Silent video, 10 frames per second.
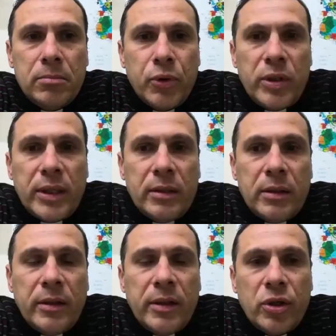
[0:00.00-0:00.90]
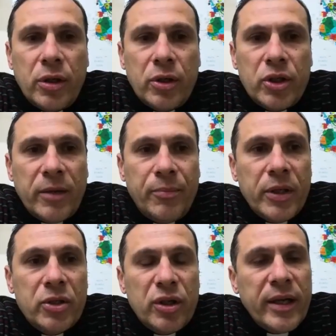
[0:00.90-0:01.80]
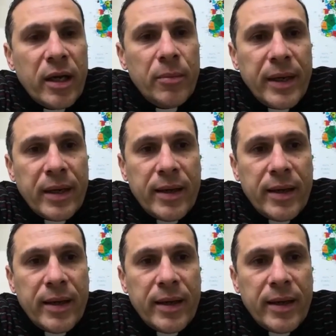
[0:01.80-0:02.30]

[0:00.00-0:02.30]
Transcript: put it in the church. I preach in Arabic.